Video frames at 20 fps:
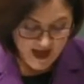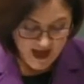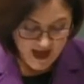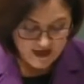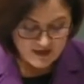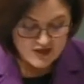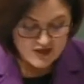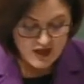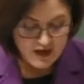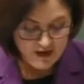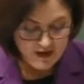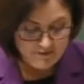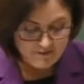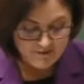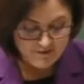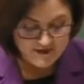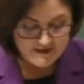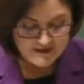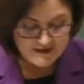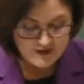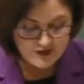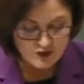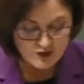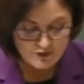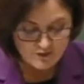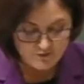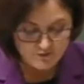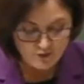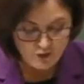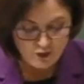and tie funding to
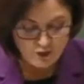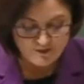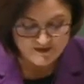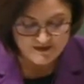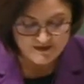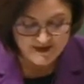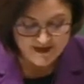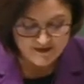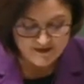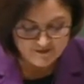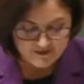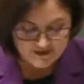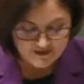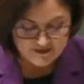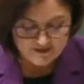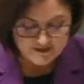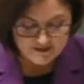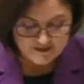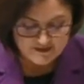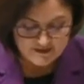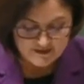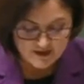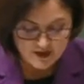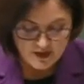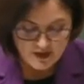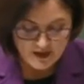reforms that evidence